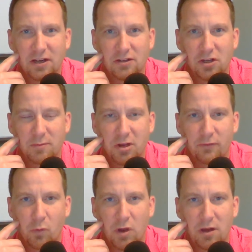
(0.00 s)
Don't be
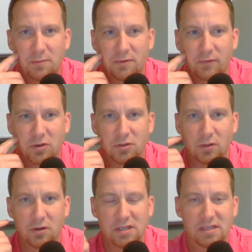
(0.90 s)
overwhelmed. Virtual
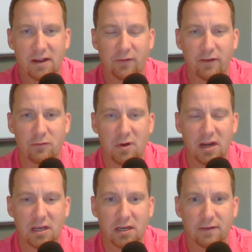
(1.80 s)
learning is not for everybody.